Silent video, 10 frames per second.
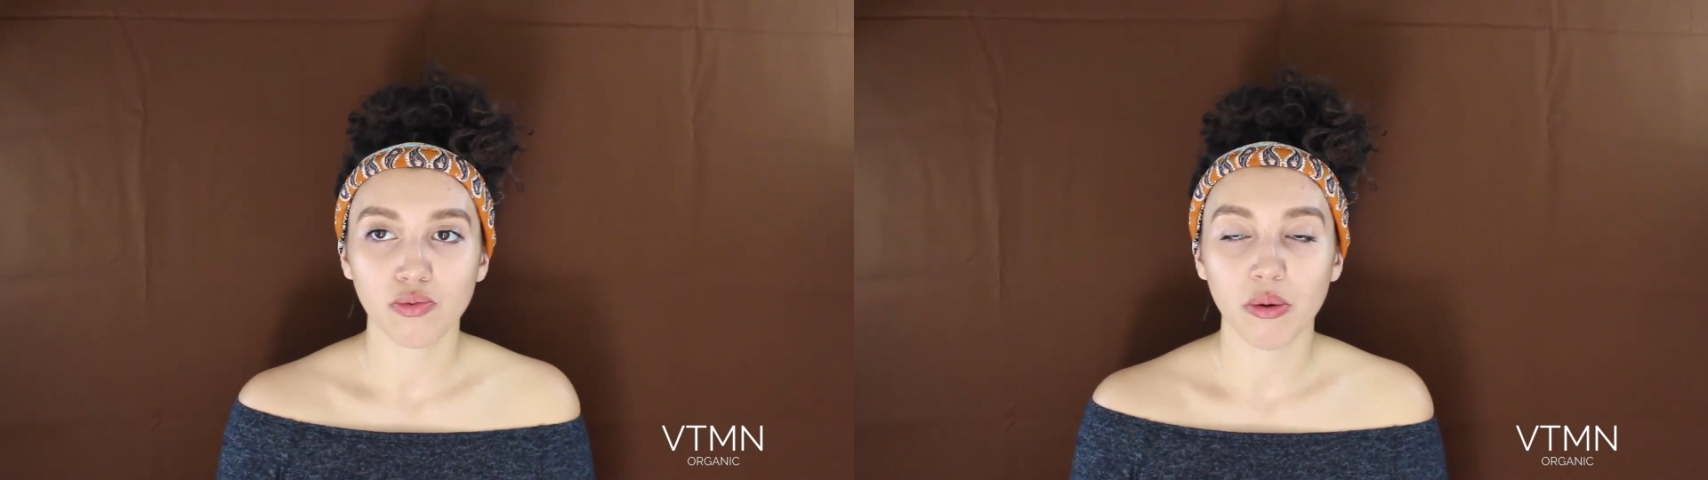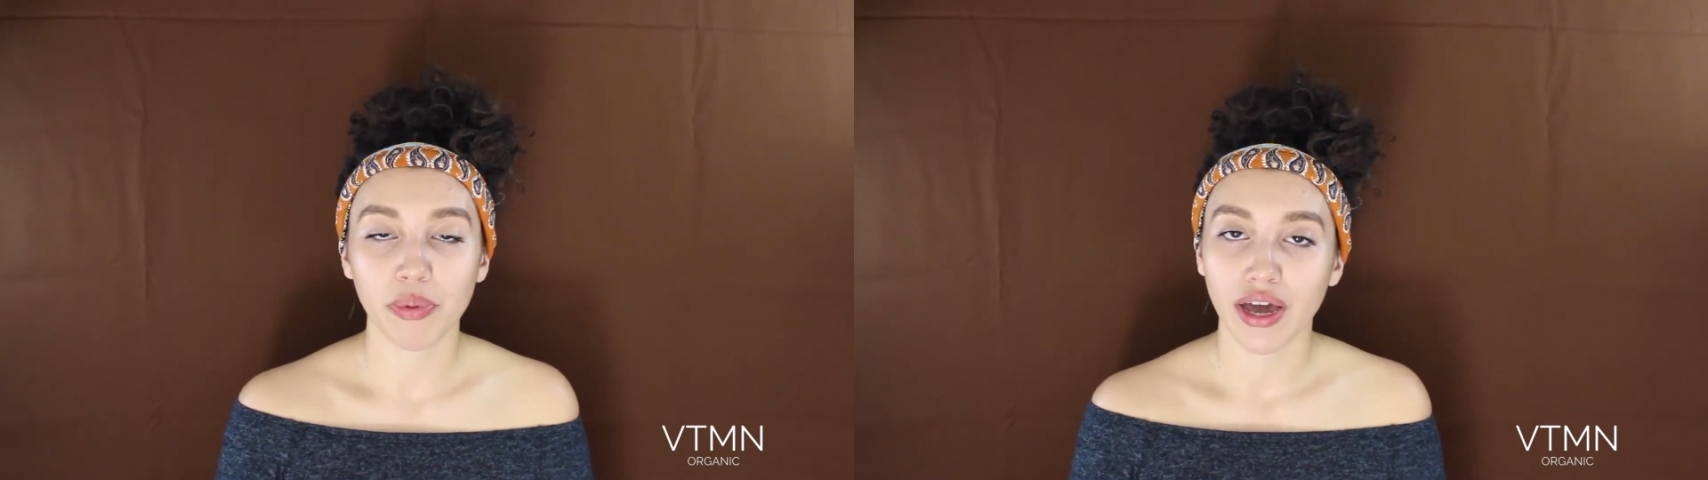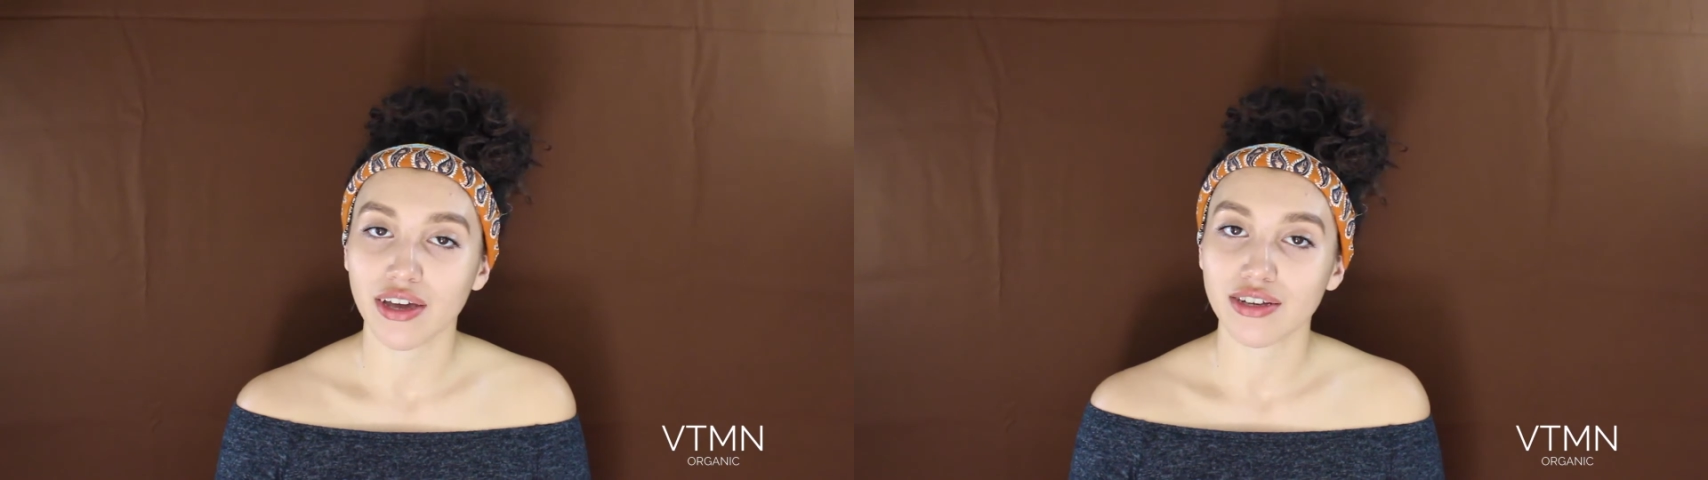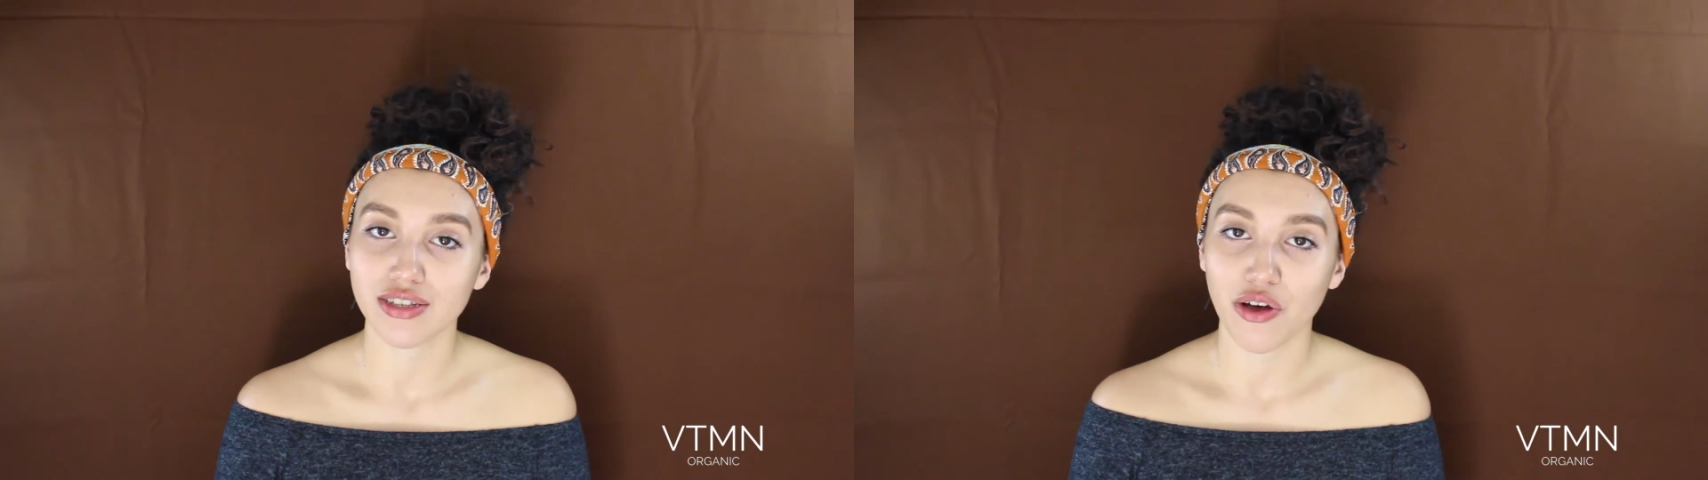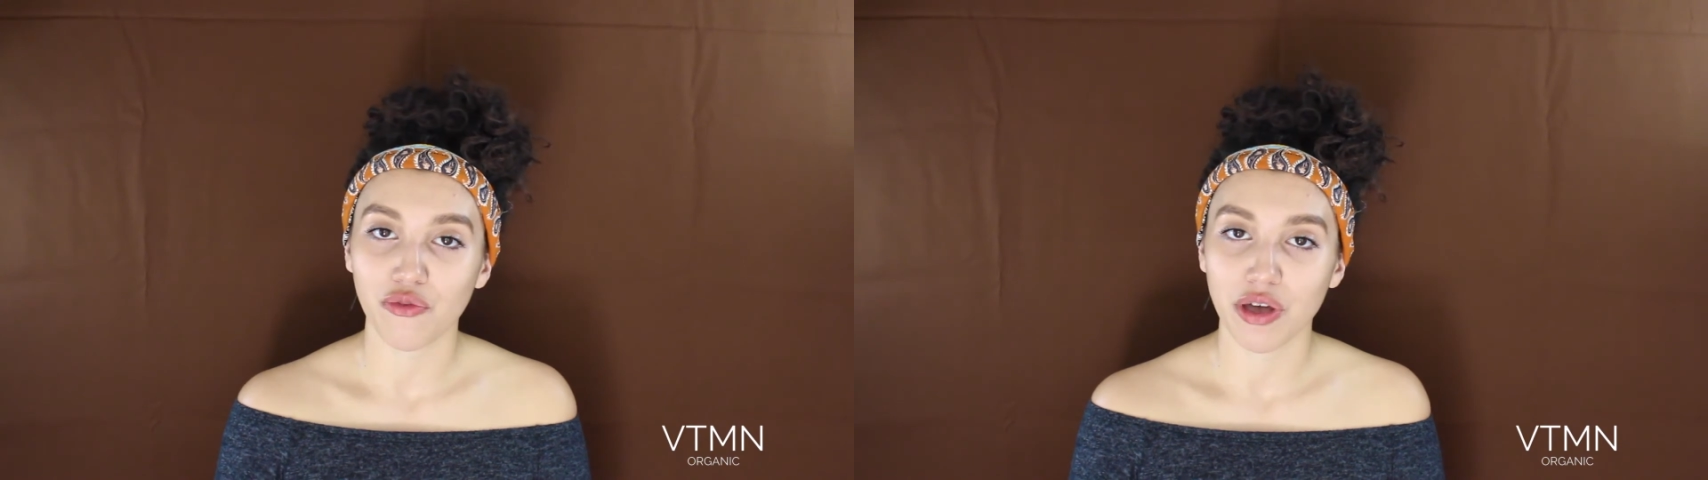prepare
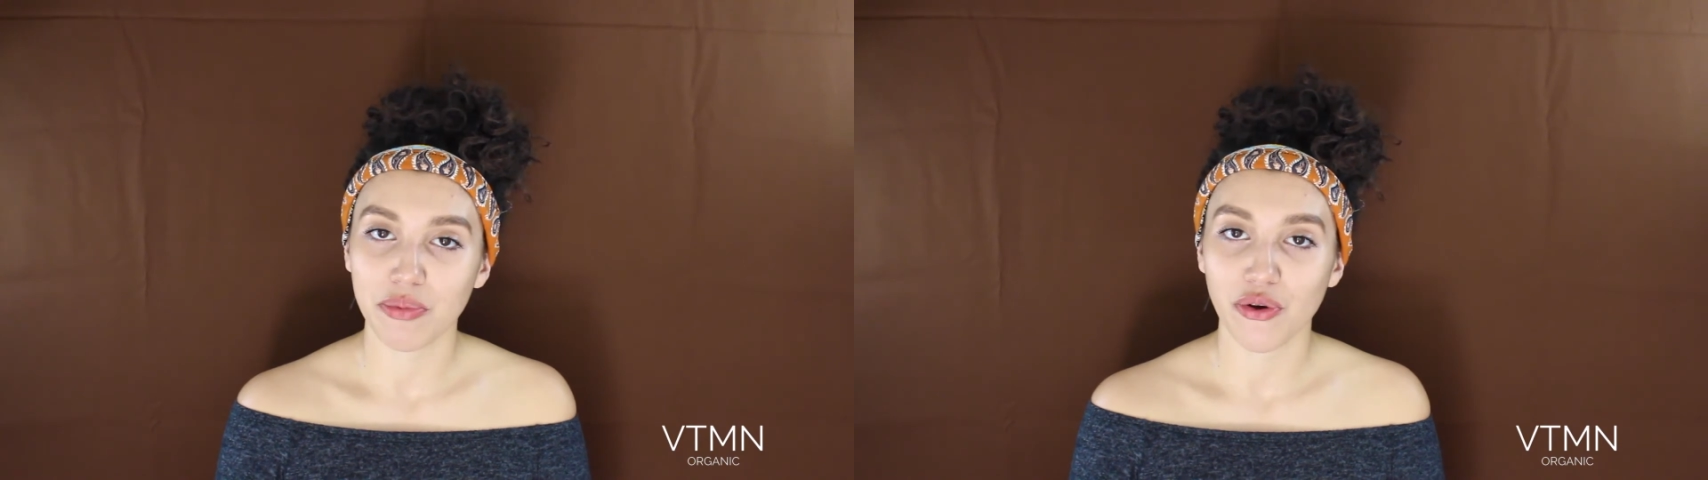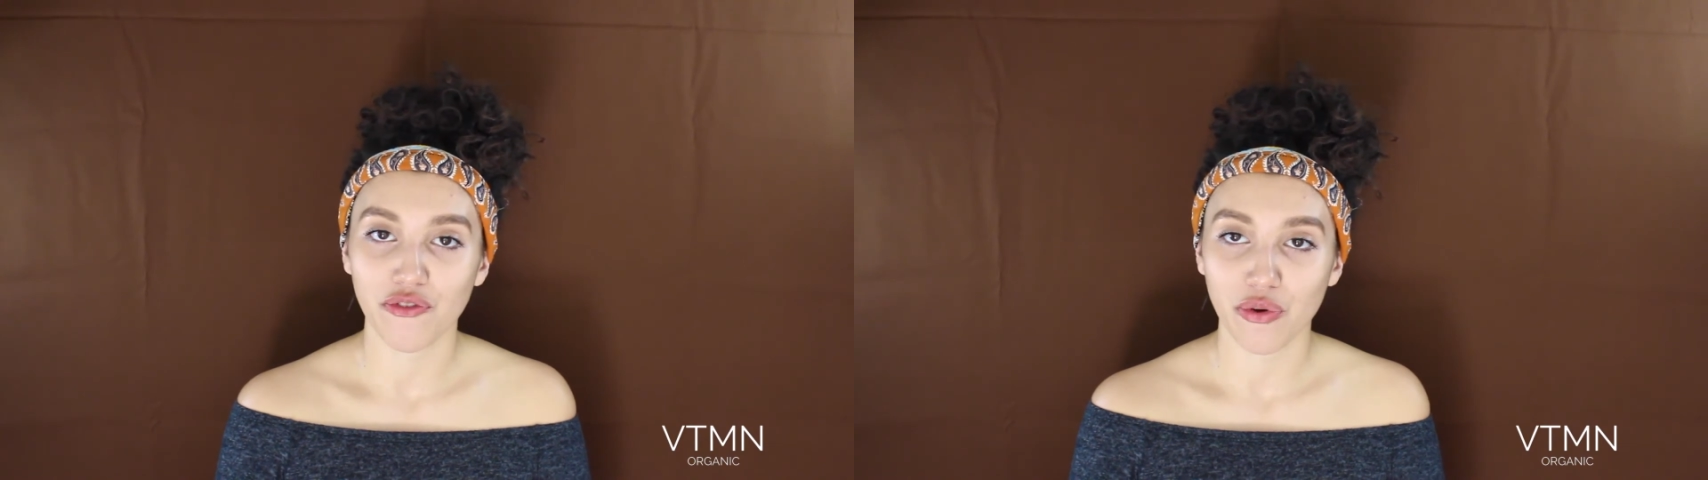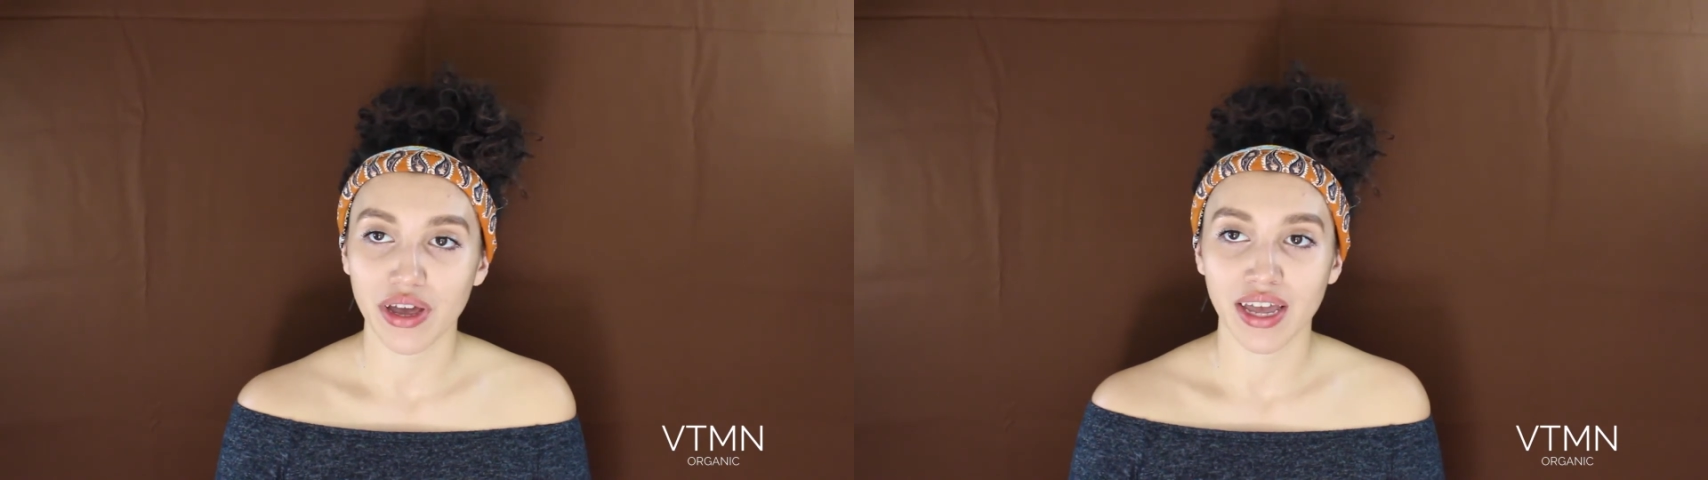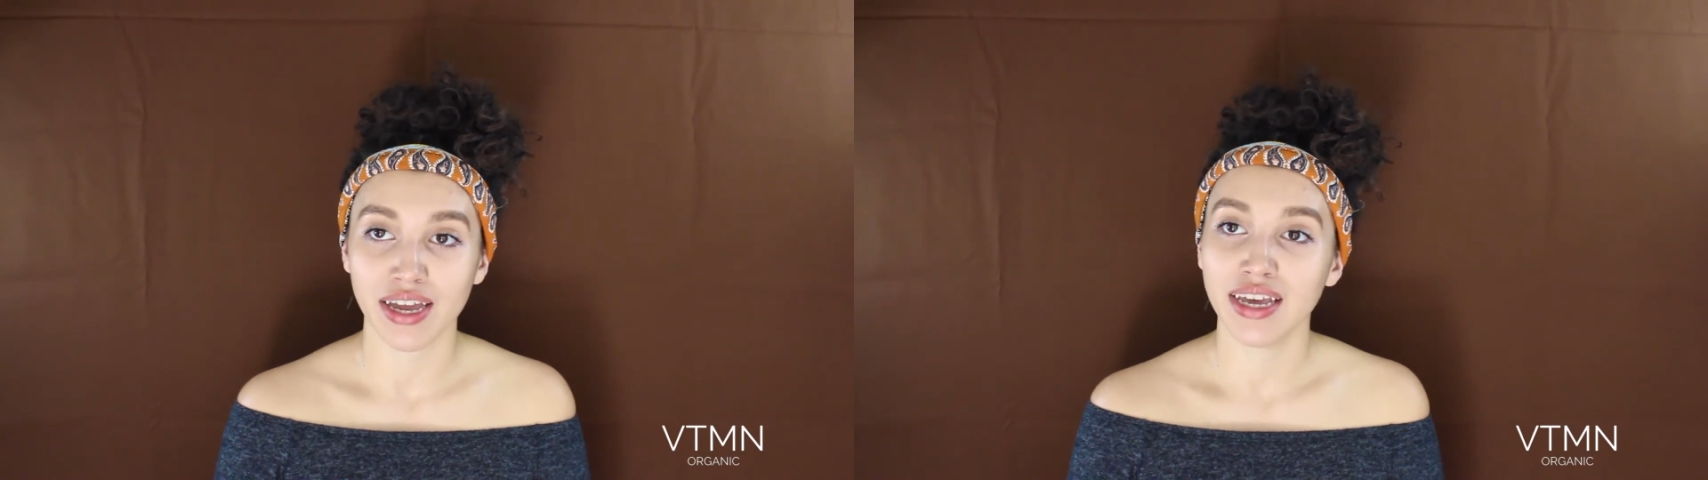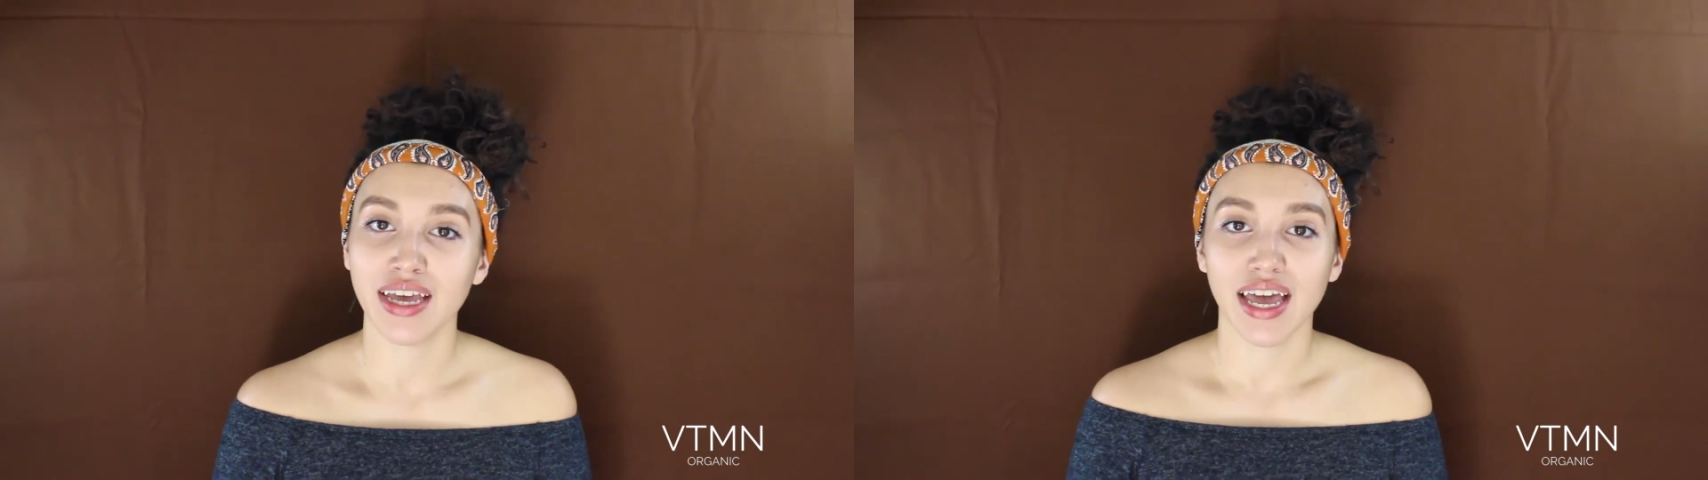yourself way beforehand,